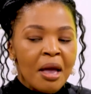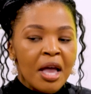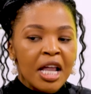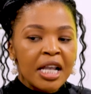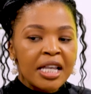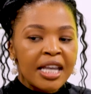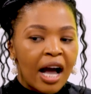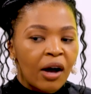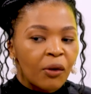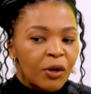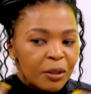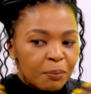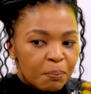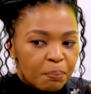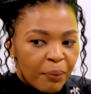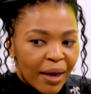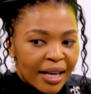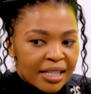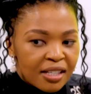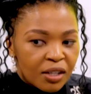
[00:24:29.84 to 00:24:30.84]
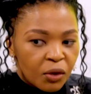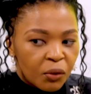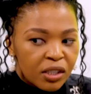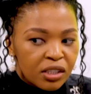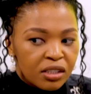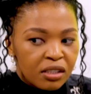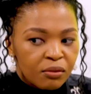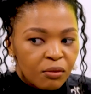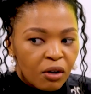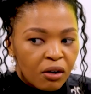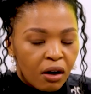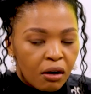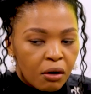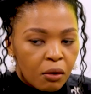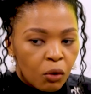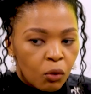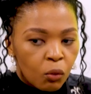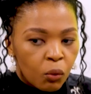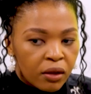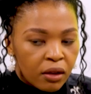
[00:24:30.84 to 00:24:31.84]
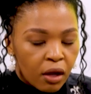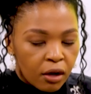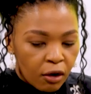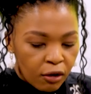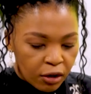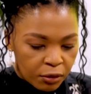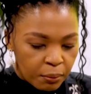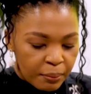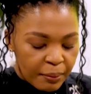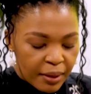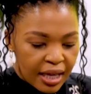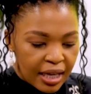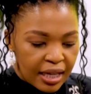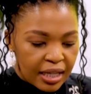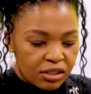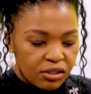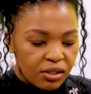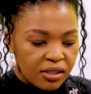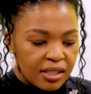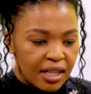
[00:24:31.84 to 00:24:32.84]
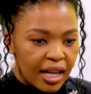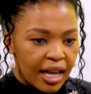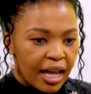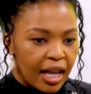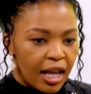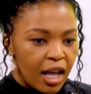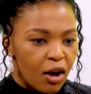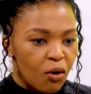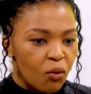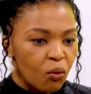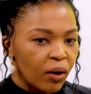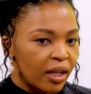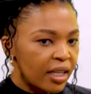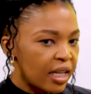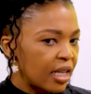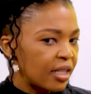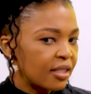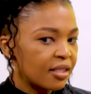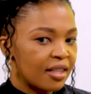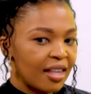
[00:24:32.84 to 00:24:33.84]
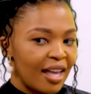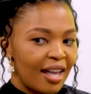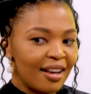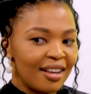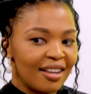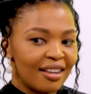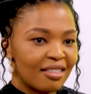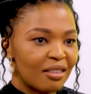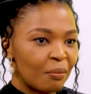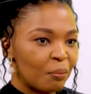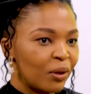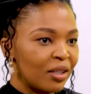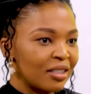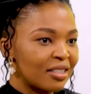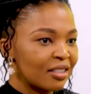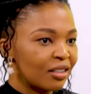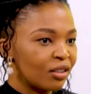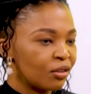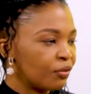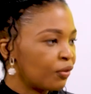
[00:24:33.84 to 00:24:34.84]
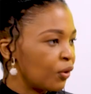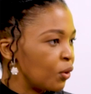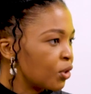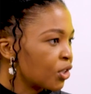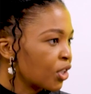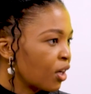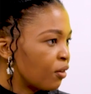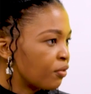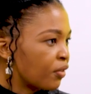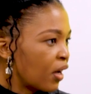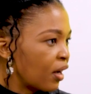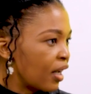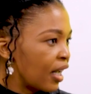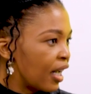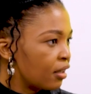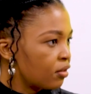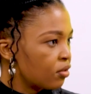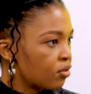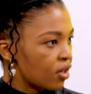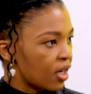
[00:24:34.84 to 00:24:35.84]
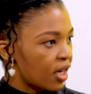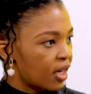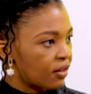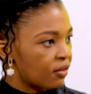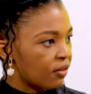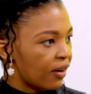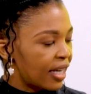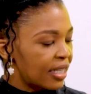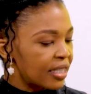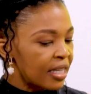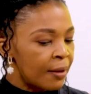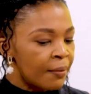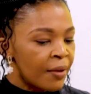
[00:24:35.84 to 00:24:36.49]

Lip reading: Now, it begs a question on me to say, what is then the political future of our country, right?